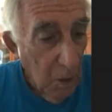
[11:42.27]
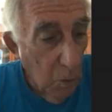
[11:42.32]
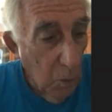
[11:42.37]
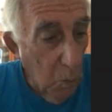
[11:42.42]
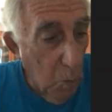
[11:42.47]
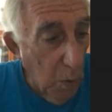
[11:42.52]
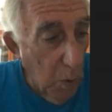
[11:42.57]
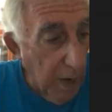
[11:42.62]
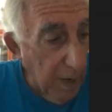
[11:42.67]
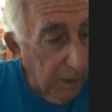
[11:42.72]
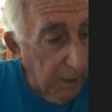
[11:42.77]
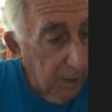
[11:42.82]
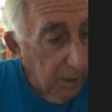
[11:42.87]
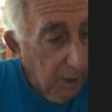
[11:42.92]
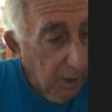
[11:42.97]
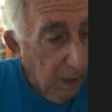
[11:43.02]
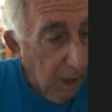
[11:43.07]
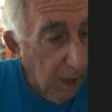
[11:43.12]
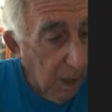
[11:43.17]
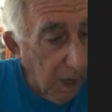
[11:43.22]
when
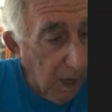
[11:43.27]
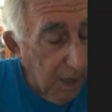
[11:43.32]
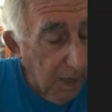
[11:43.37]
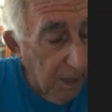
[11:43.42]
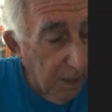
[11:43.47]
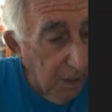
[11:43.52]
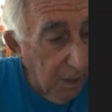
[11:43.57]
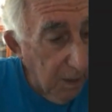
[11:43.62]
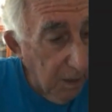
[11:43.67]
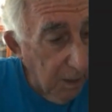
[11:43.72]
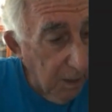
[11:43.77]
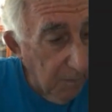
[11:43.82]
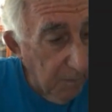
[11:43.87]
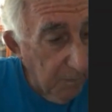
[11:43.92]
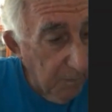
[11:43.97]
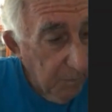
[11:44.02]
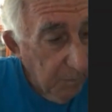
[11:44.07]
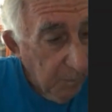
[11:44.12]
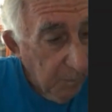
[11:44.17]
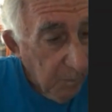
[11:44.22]
I
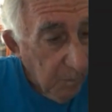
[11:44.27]
um,